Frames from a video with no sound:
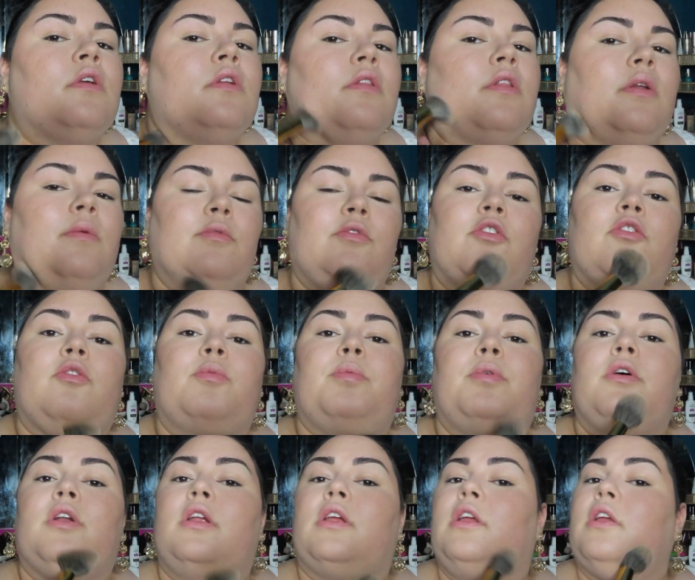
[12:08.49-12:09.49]
And then I'm just
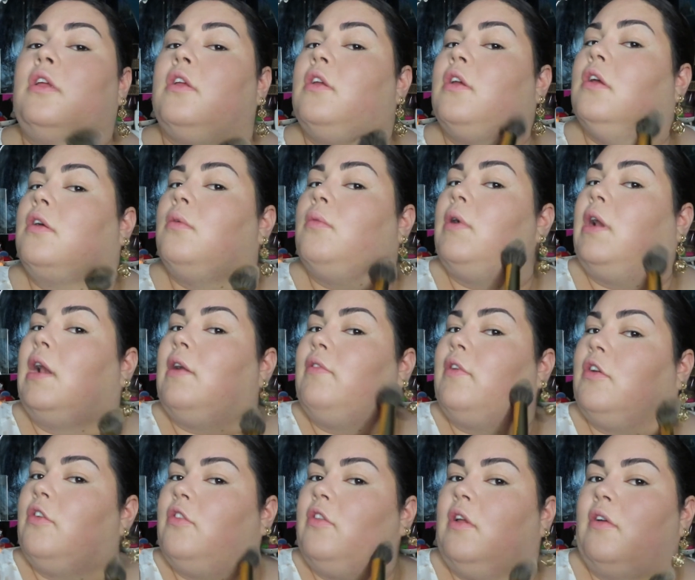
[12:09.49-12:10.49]
putting
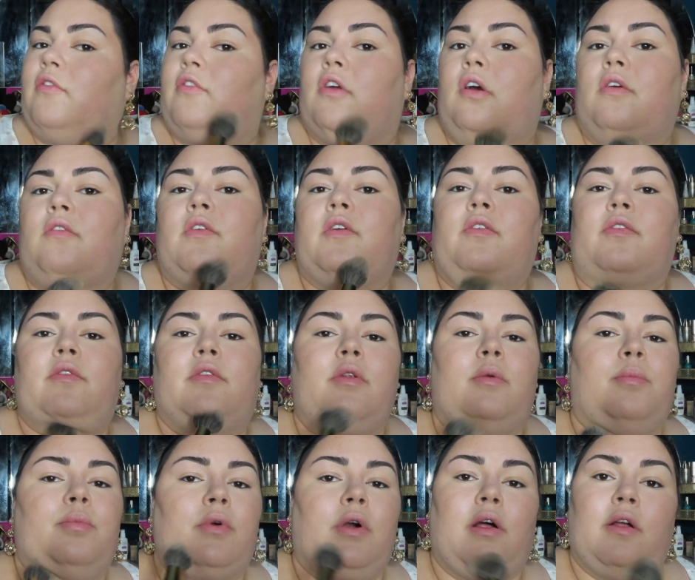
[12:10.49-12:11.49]
whatever's left over from the
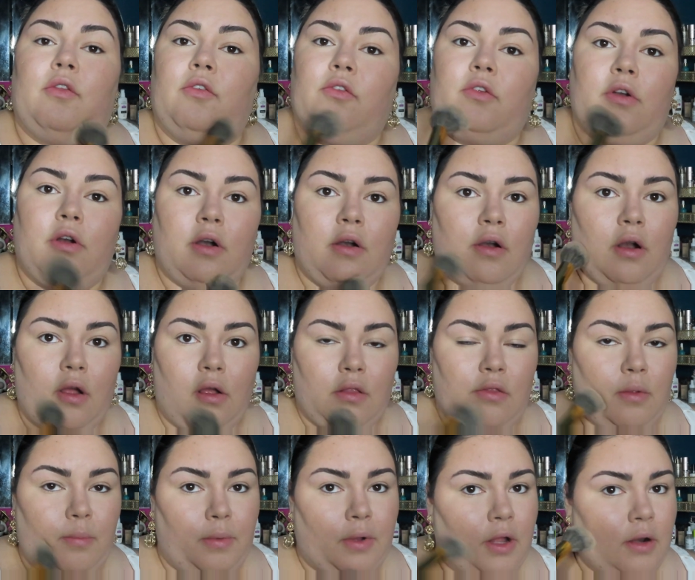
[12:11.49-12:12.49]
bronzer on
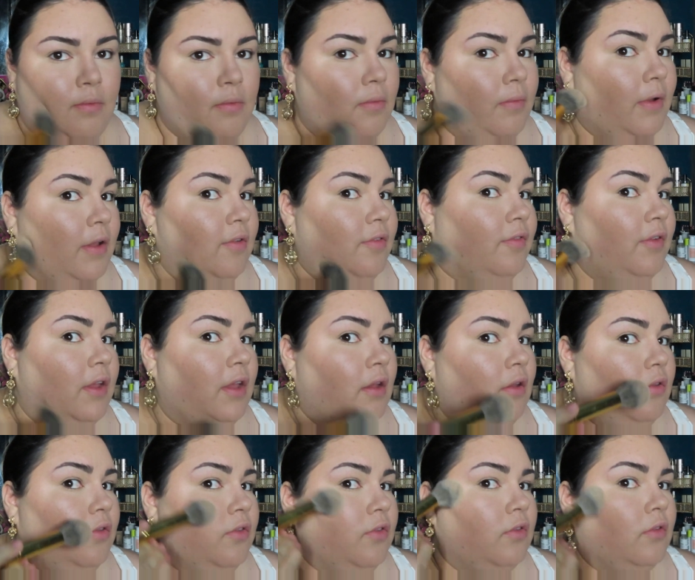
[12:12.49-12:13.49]
the bottom of my
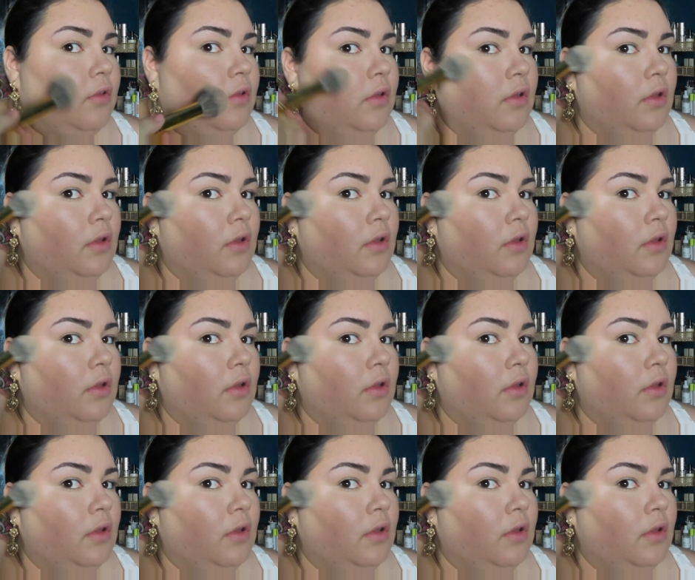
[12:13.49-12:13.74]
face.